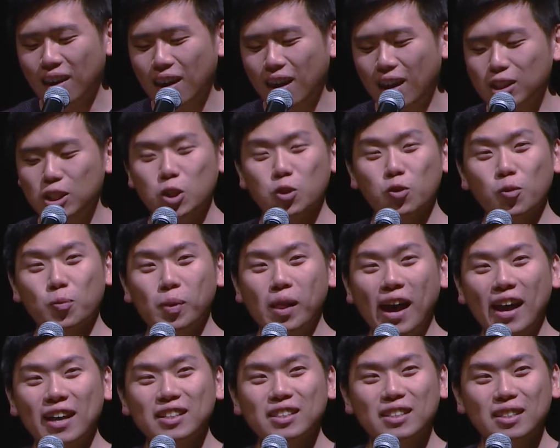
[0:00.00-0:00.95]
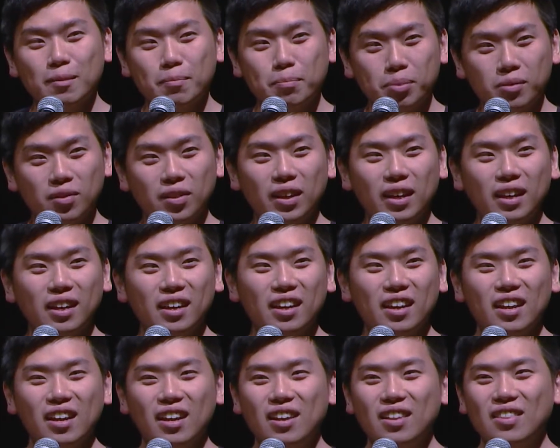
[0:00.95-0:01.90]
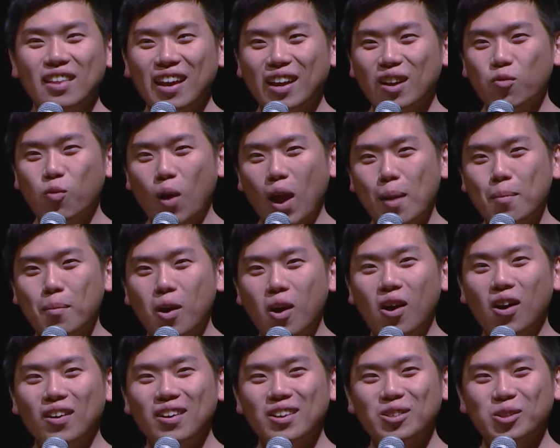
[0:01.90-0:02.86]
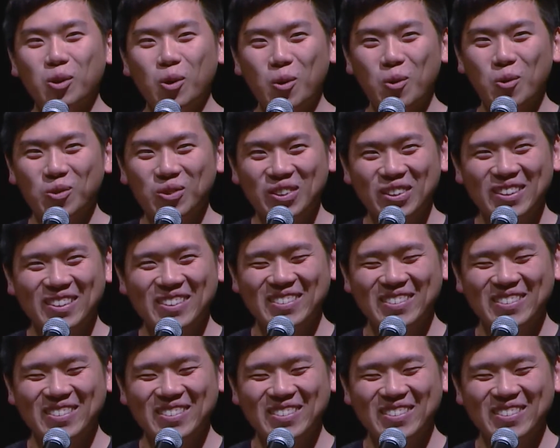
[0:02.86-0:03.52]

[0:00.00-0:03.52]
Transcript: And she replies simply that Grandma is old.